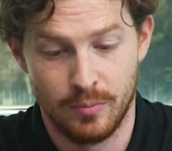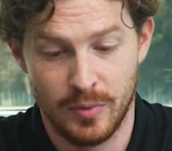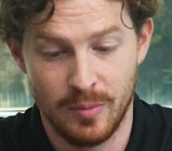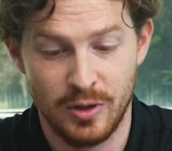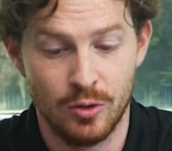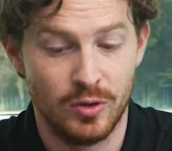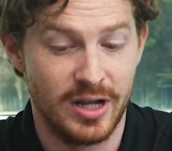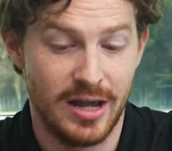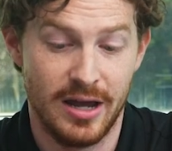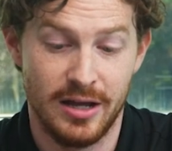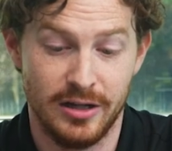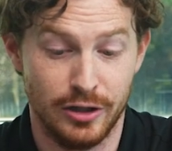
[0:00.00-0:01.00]
Maybe you went
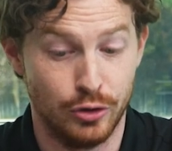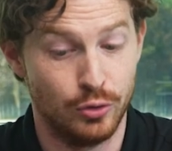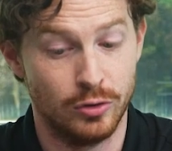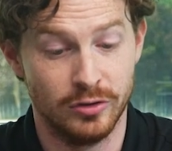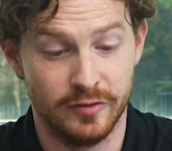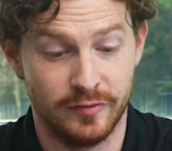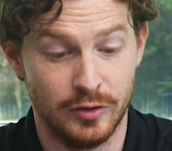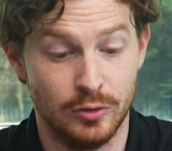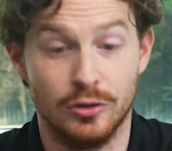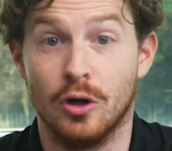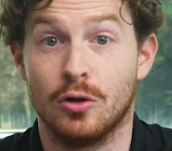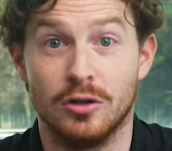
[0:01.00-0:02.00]
ahead and Googled a few
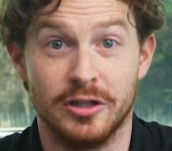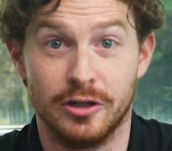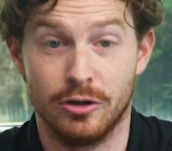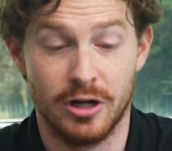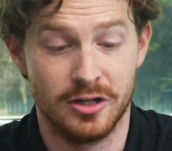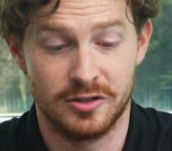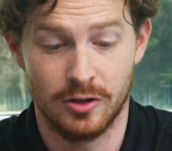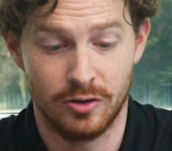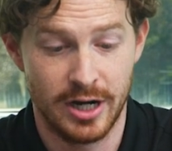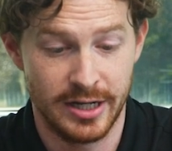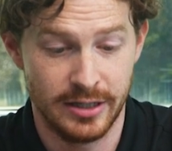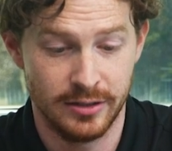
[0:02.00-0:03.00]
local integrators
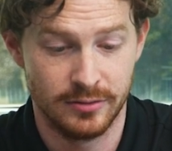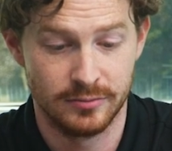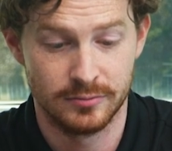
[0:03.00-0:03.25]
already.